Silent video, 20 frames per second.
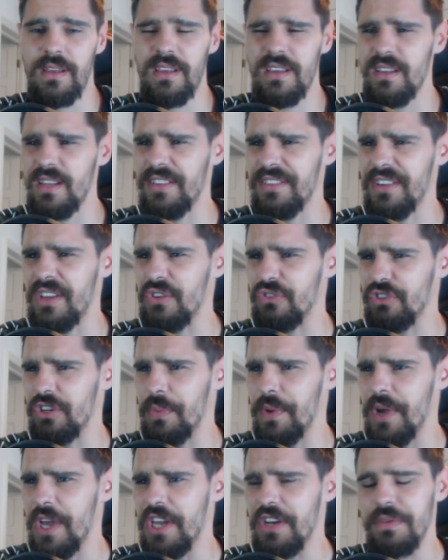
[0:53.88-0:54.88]
That sounds really
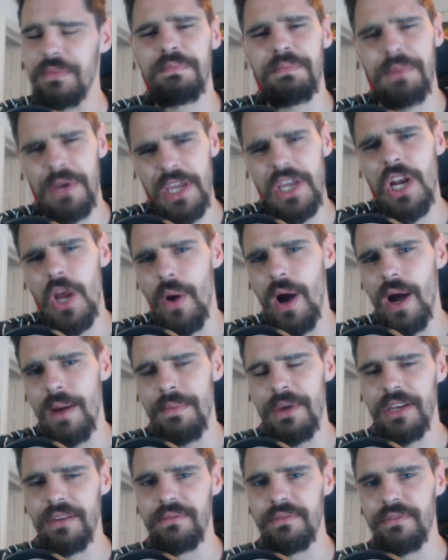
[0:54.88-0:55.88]
weird, but you know what I
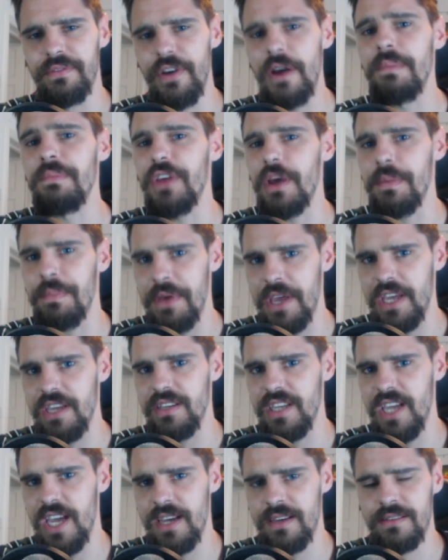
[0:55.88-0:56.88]
mean. Thumbs up it,
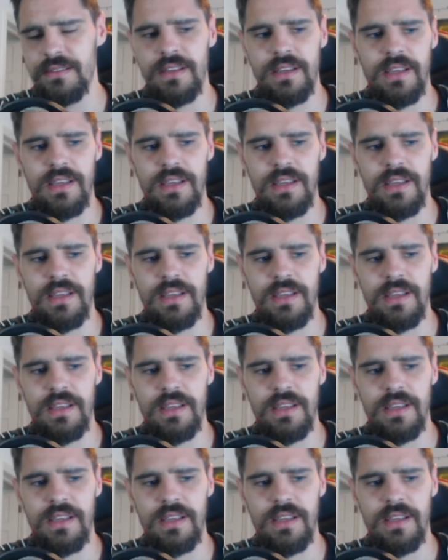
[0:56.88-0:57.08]
yeah?